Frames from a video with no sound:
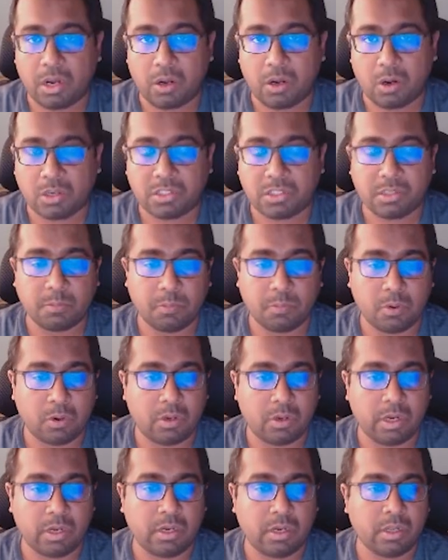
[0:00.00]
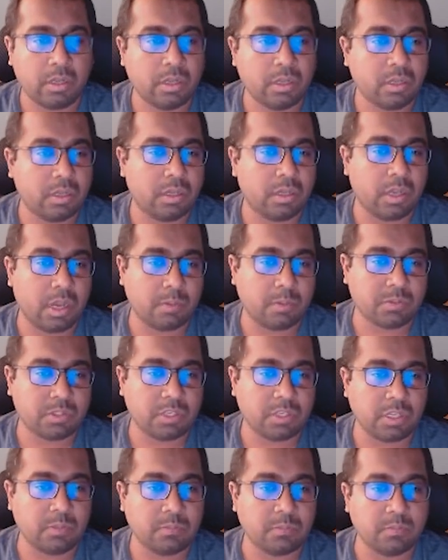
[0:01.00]
not supported
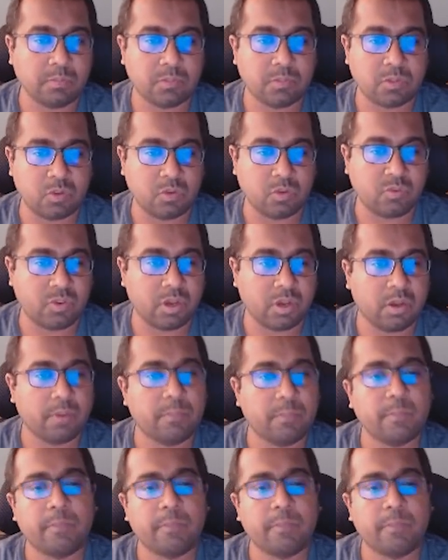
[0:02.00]
upstream so far.